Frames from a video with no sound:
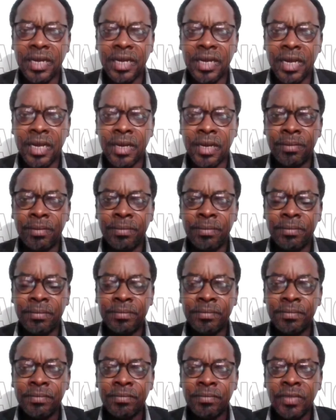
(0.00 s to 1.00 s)
Um,
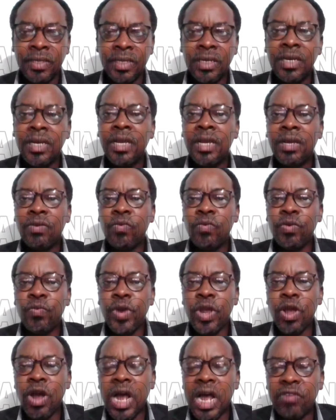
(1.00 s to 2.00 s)
we,
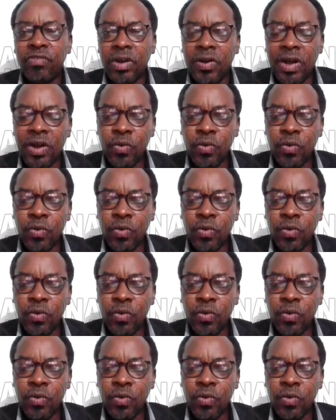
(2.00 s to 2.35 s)
we all have